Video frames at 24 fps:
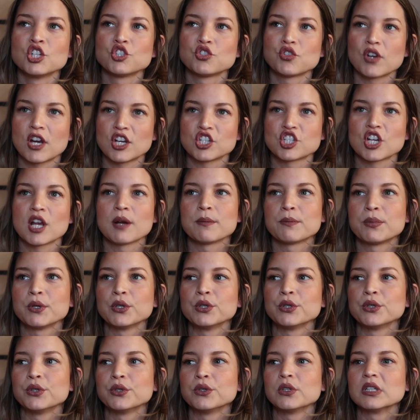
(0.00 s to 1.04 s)
dry
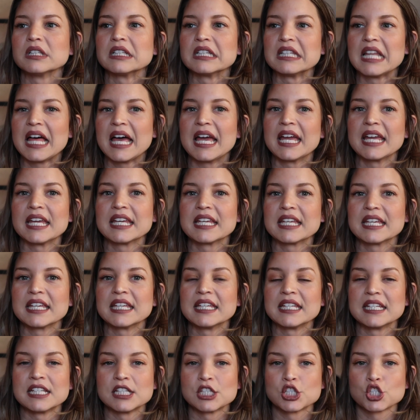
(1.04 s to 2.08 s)
shampoo like
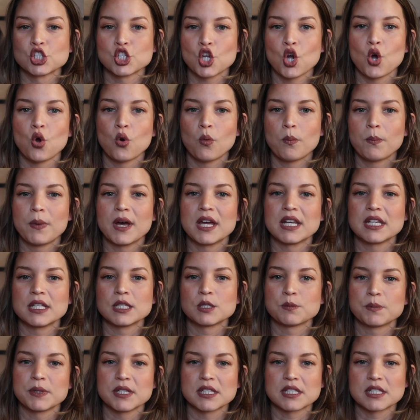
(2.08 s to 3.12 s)
it is
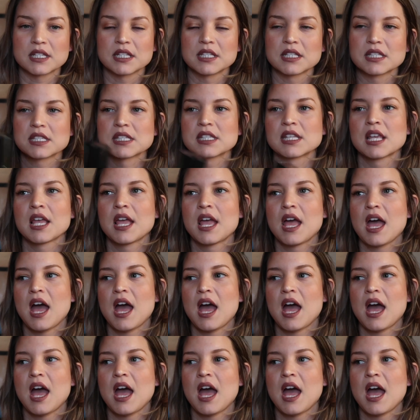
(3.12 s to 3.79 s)
nobody's business.